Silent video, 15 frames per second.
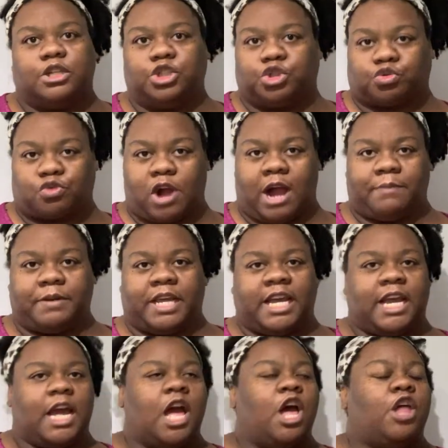dropped
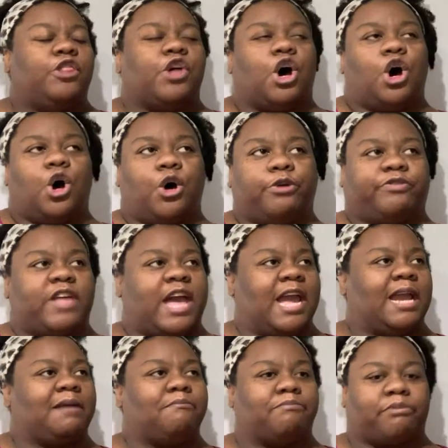it. The whole
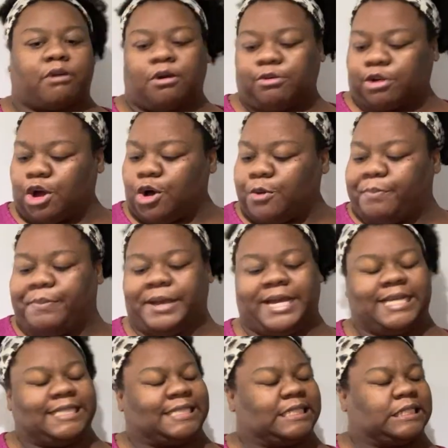thing broke
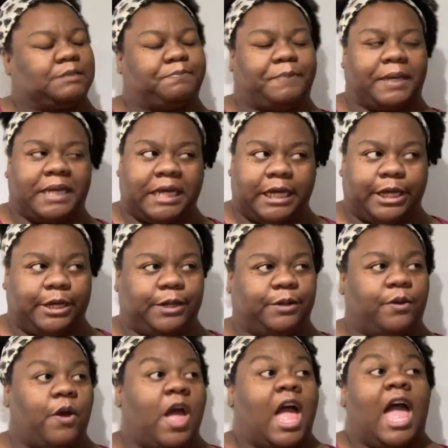open,
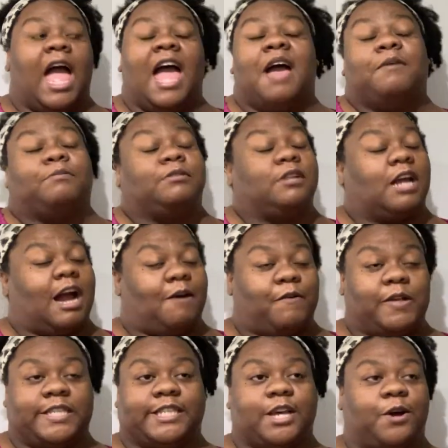spilled. I
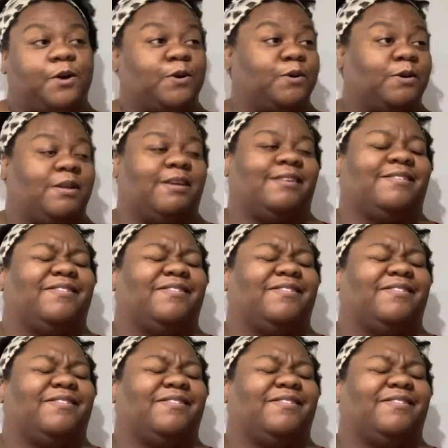was so